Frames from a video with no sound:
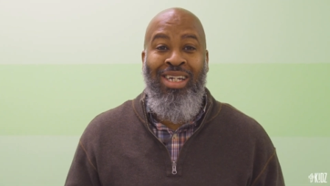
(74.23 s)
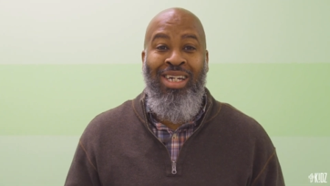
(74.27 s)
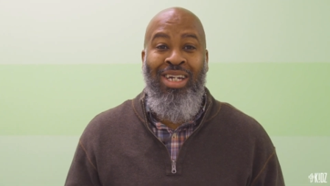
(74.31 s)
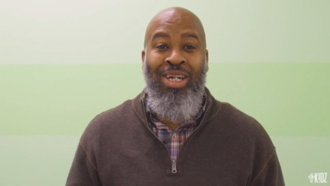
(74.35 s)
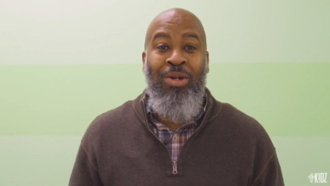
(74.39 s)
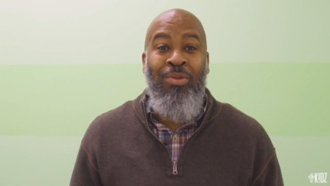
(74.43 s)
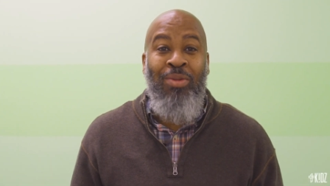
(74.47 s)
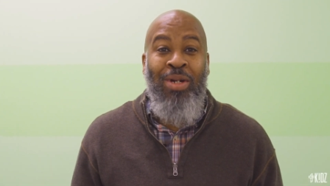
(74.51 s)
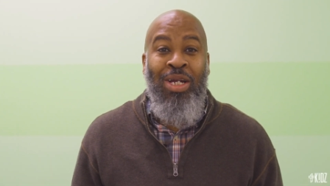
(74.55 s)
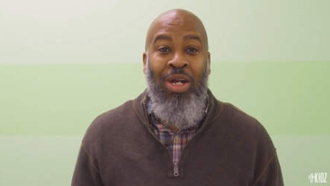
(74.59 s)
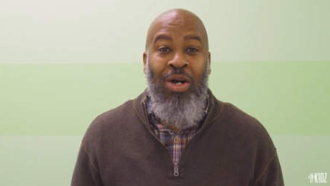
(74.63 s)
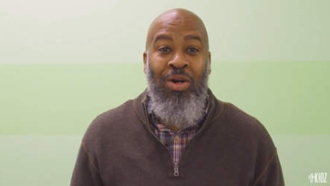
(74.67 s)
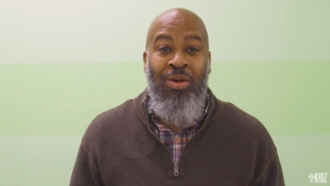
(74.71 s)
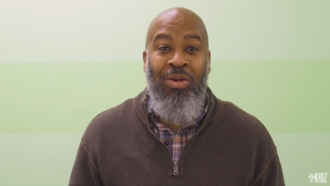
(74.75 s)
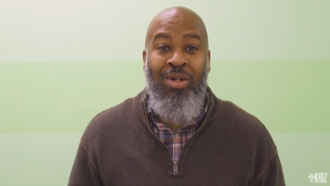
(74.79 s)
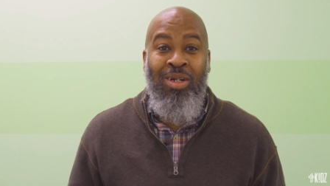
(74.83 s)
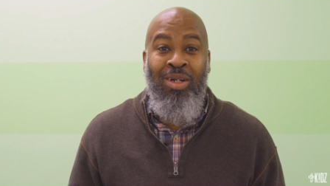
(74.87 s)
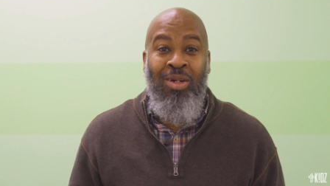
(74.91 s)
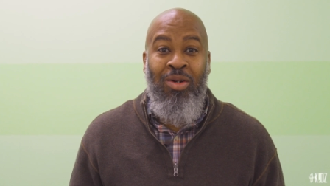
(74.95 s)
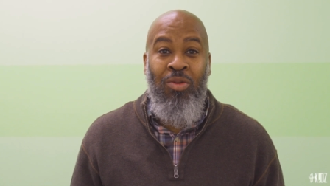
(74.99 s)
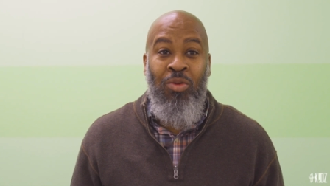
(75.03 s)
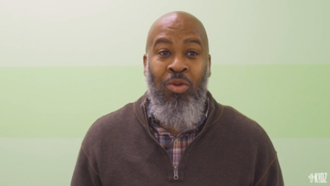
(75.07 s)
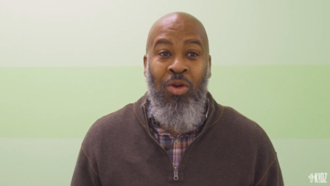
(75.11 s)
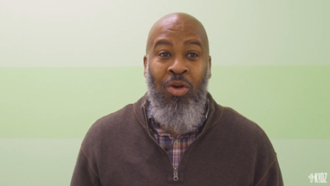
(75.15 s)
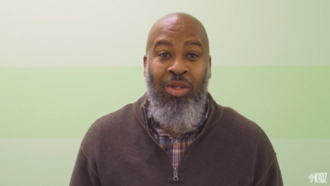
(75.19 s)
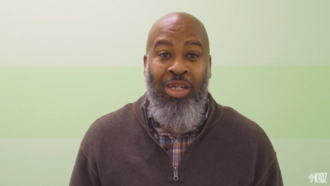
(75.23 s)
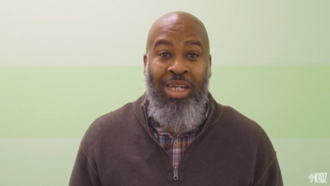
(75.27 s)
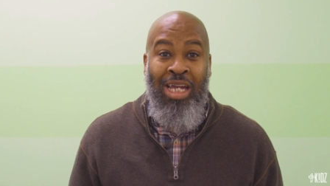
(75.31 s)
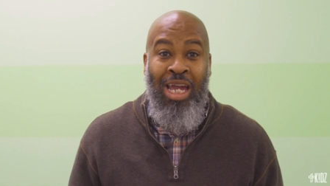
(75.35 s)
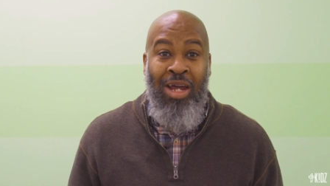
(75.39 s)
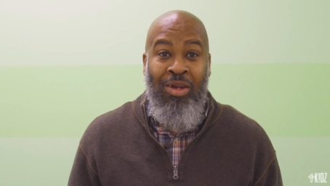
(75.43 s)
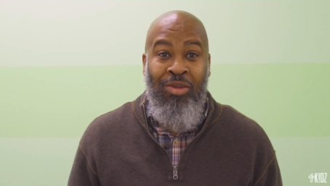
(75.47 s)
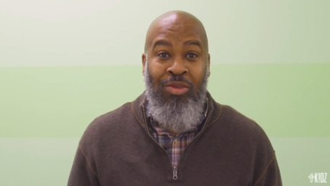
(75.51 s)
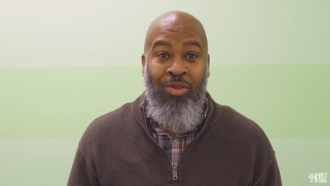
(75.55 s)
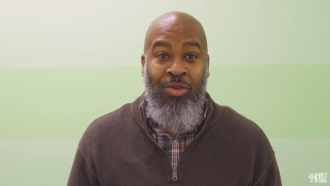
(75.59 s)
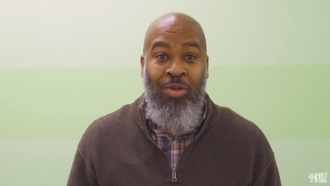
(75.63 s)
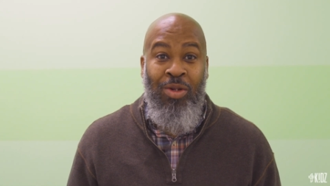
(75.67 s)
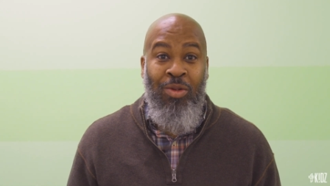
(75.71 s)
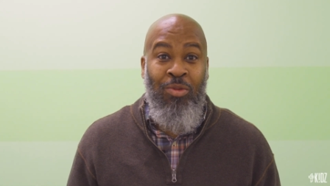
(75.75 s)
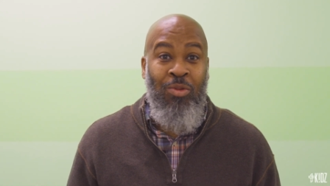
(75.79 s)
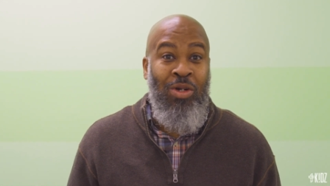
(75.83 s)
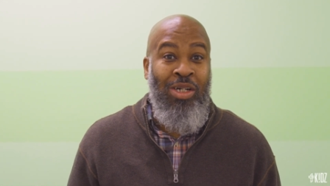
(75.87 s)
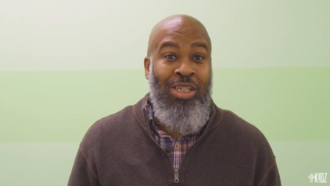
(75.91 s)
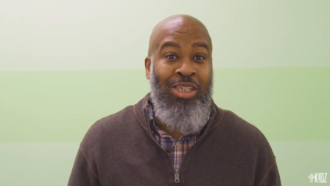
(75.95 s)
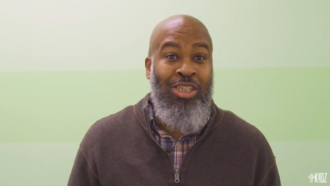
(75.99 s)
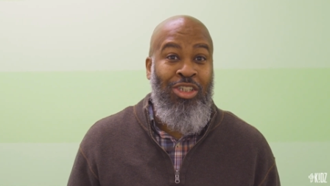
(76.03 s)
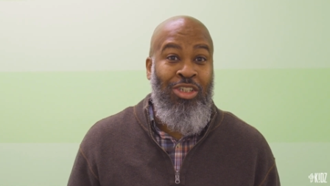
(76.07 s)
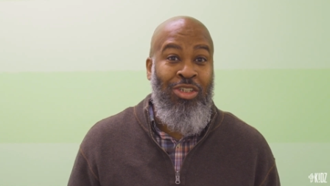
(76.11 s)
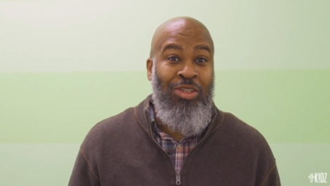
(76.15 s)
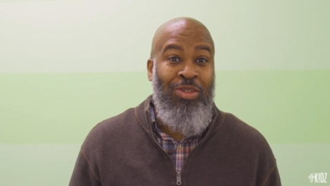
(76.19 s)
Here we go. On the count of three.
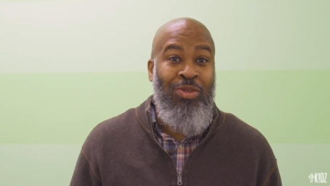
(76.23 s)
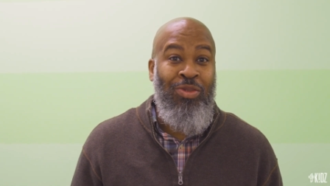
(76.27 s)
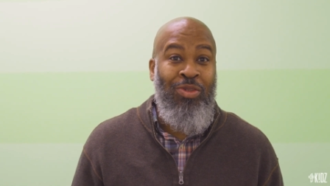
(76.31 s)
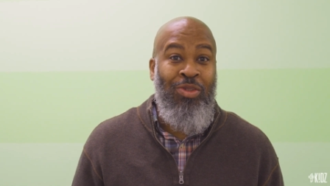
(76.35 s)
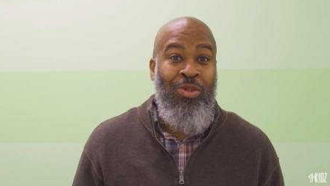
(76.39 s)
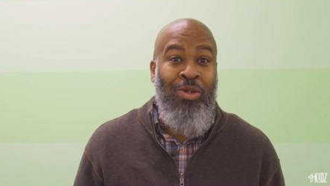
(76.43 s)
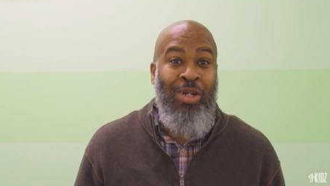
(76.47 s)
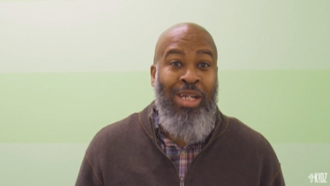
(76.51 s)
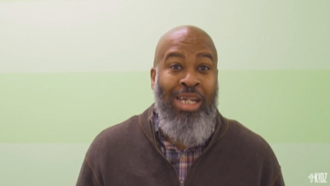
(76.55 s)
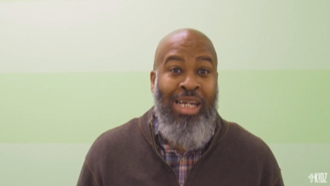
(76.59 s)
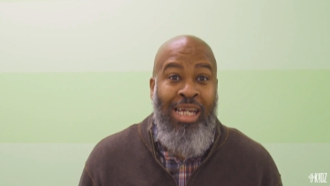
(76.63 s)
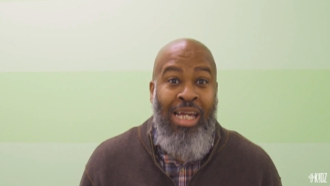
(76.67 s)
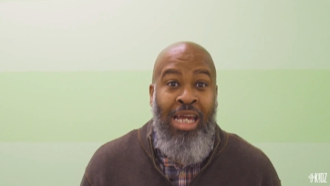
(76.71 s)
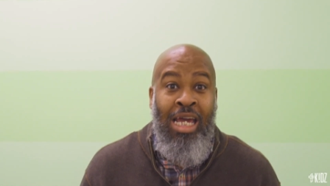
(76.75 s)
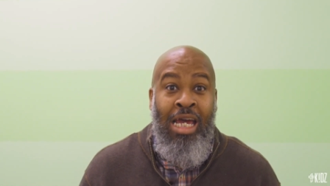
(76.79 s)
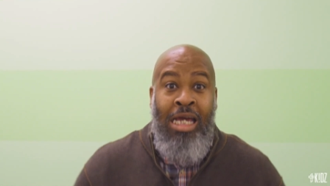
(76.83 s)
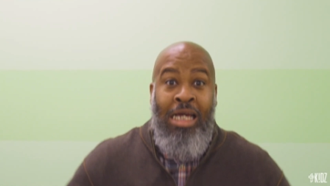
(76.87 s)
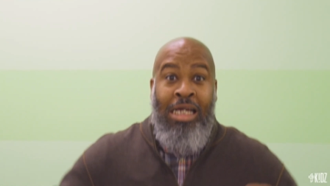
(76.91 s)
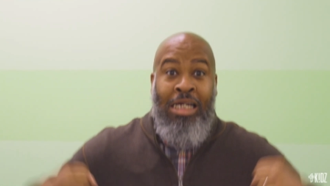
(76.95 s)
One, two, three.